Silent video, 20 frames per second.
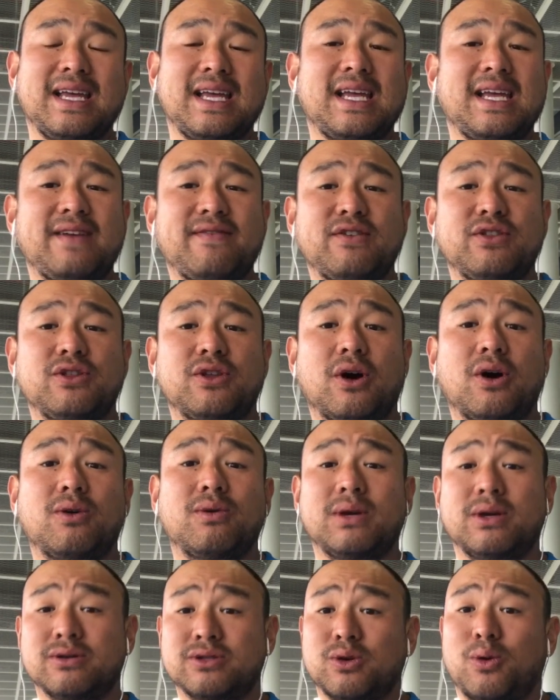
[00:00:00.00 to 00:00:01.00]
even though
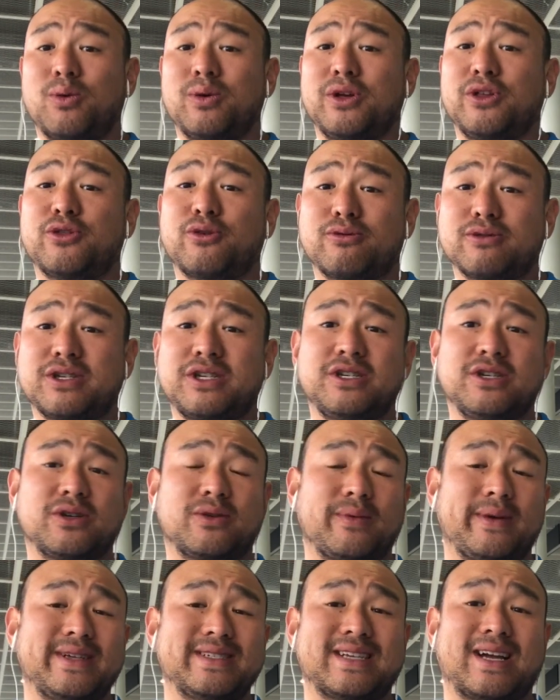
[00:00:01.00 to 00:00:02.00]
it was only 13
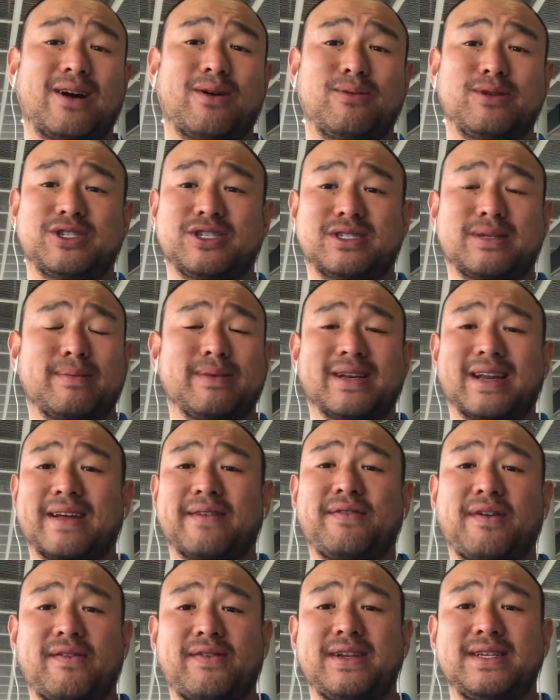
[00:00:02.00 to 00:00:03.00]
degrees out, which is something like
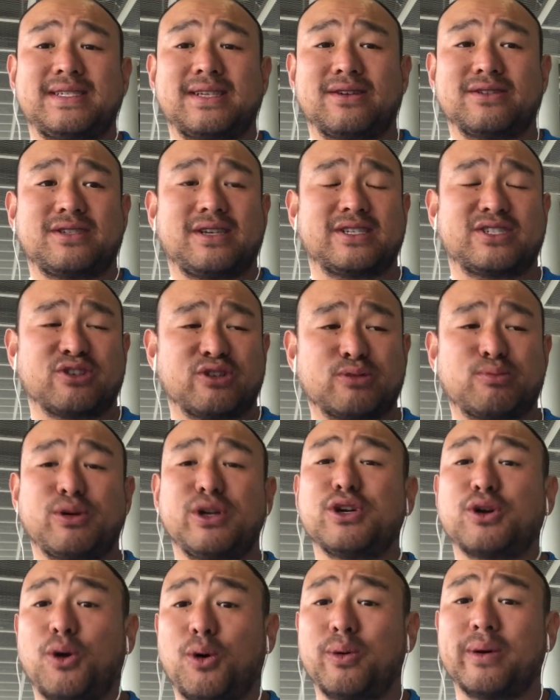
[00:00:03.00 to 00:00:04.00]
50 Celsius. So it was pretty
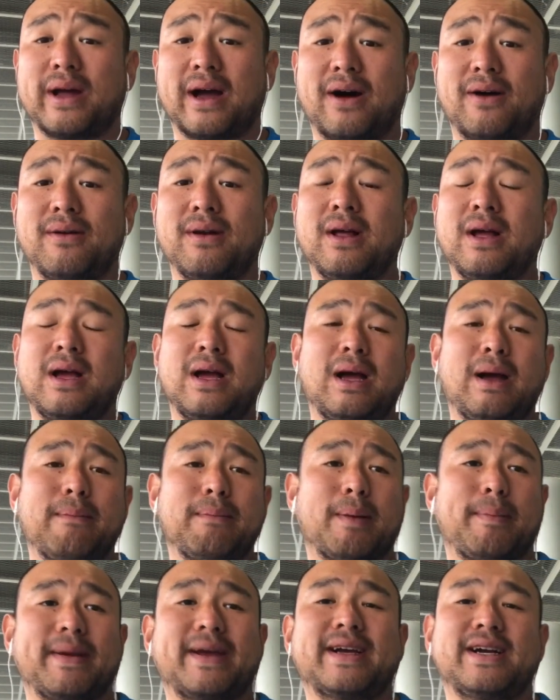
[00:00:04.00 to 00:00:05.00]
cold out,
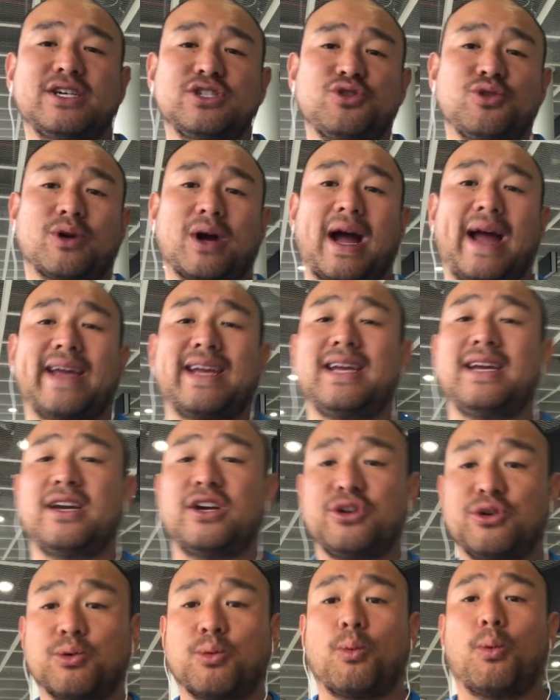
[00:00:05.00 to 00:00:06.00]
but because you're hiking
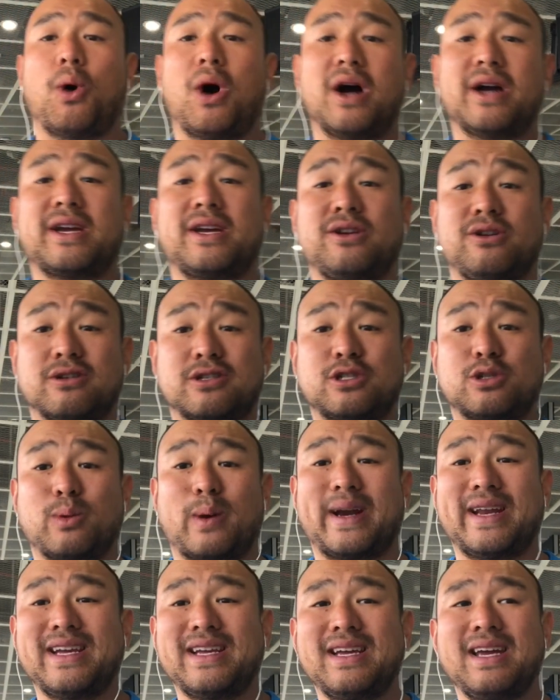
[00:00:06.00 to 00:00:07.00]
and you're walking, you're
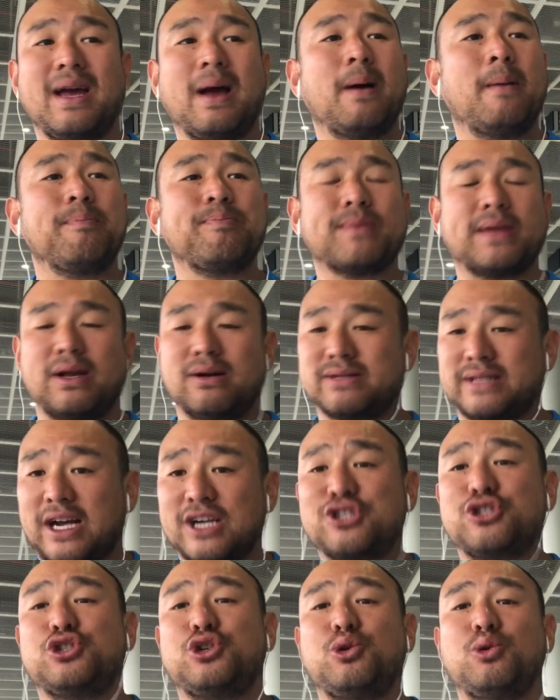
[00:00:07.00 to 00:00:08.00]
sweating, it was
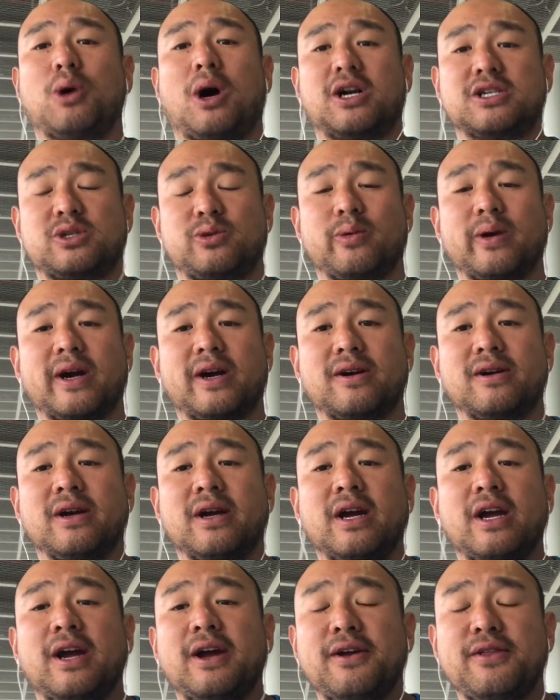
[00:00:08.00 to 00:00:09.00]
actually too hot to wear.
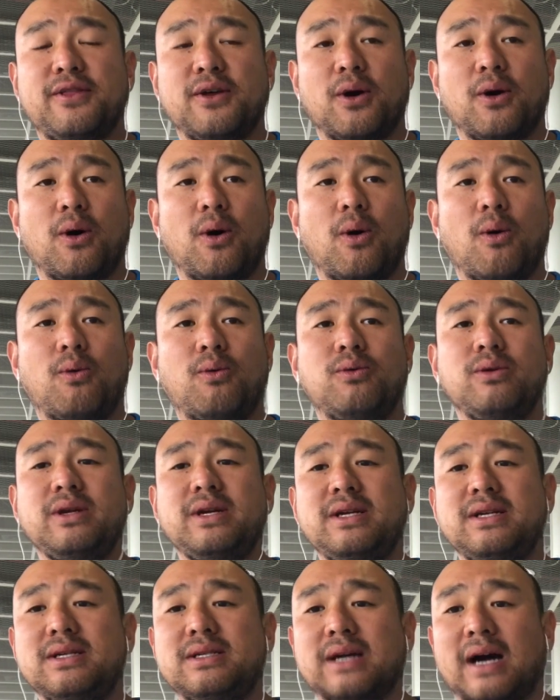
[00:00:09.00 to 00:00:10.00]
The
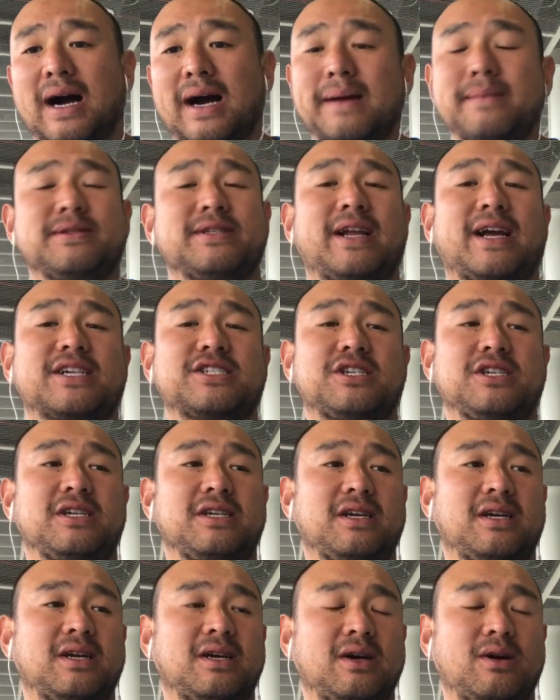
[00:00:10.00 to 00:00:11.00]
only times it actually
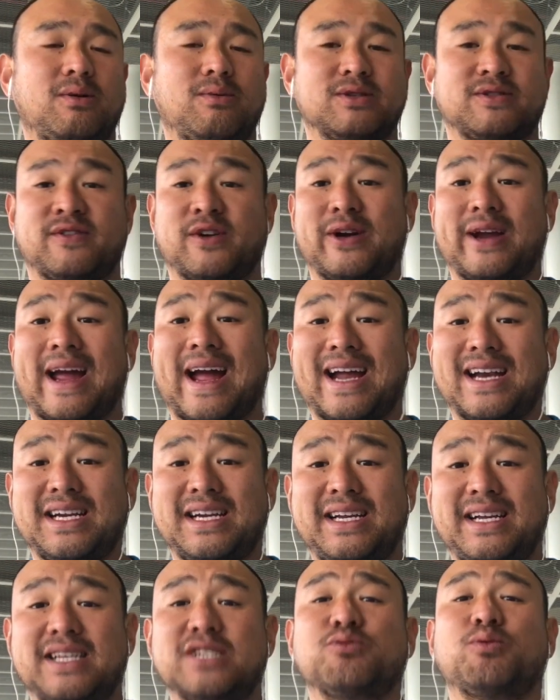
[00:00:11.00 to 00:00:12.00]
was very
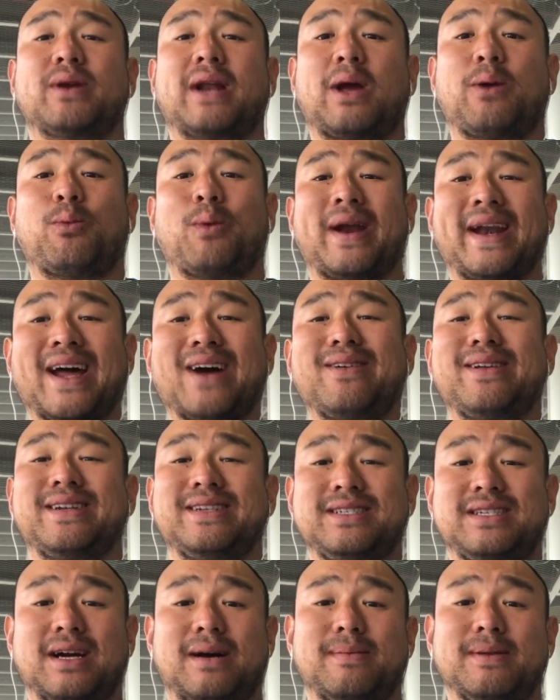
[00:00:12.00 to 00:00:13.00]
handy is when I went out
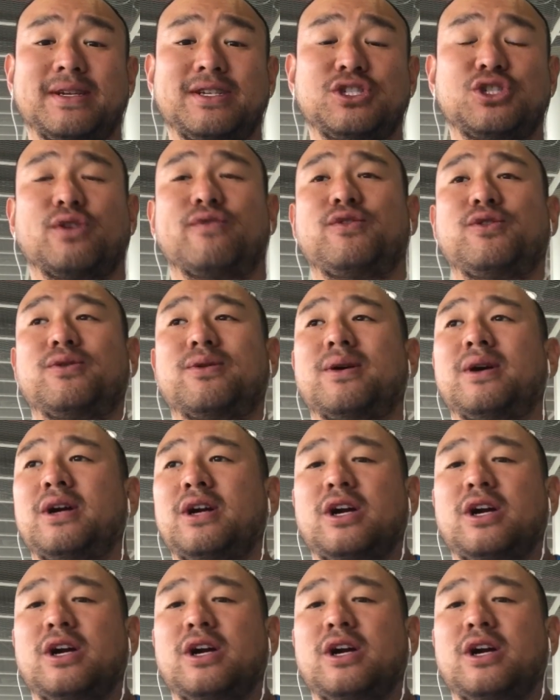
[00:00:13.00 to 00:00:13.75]
in Dublin. So if you